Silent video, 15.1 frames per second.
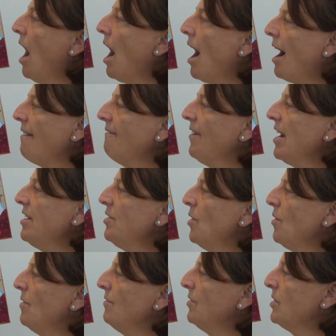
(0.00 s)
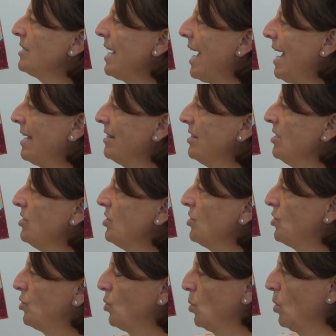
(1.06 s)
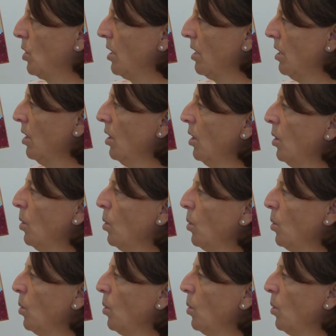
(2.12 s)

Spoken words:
I find ovals at the store,